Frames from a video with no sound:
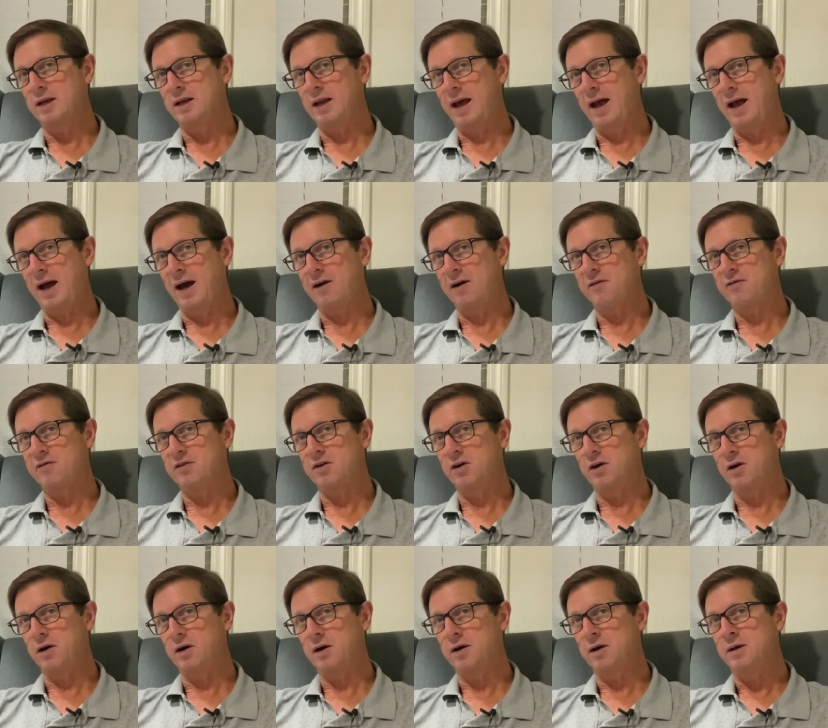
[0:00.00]

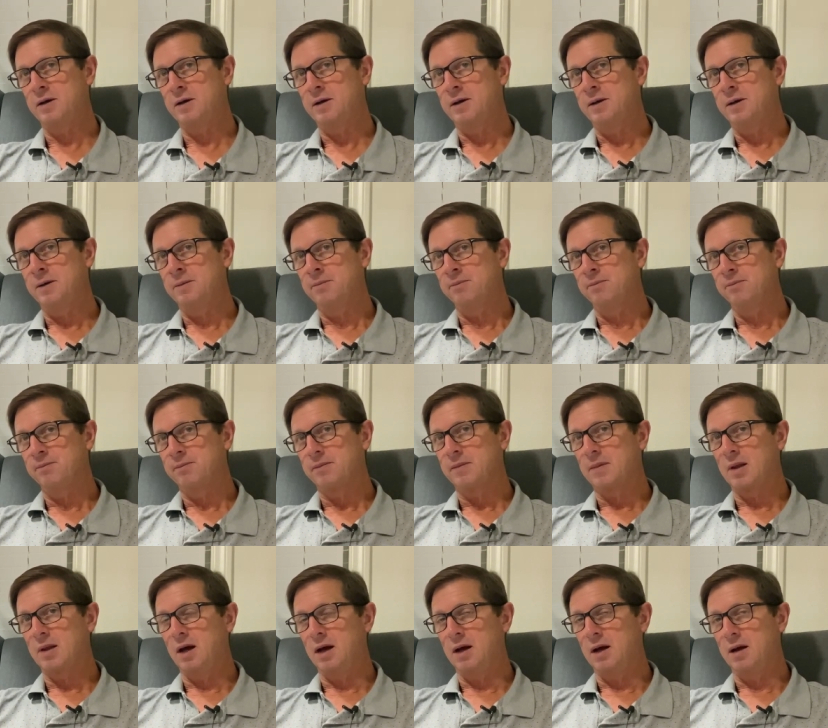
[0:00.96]
after
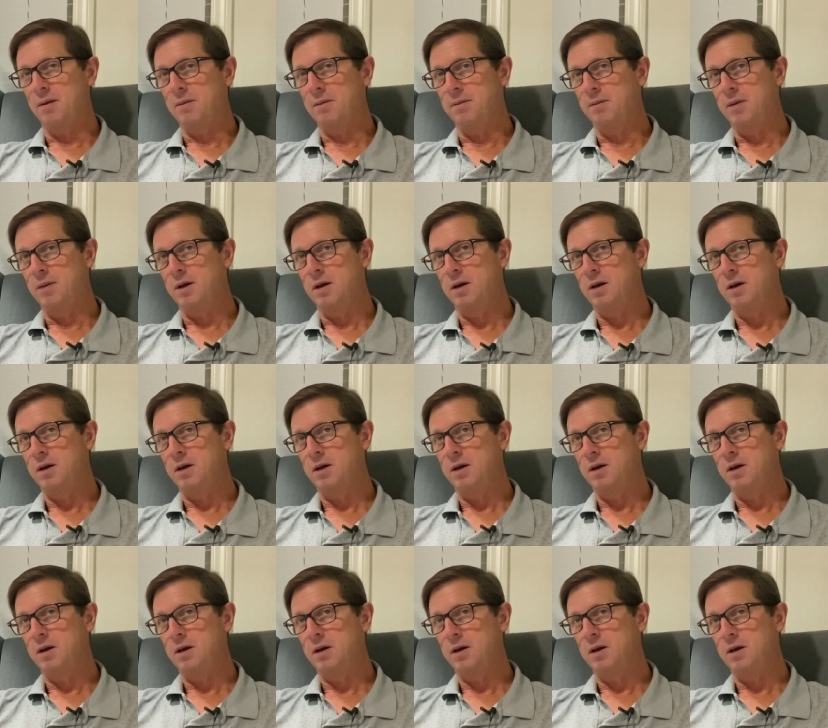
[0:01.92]
um,